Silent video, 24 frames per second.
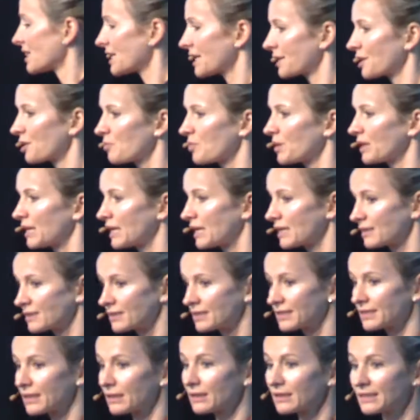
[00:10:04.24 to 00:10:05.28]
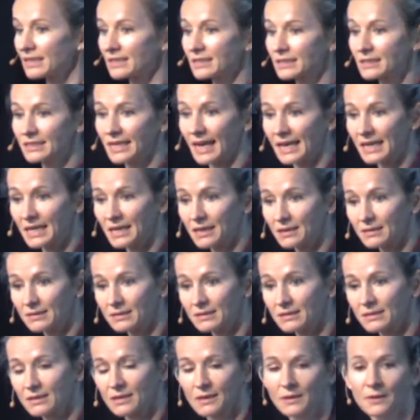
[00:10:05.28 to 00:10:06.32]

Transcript: going to be still risk takers.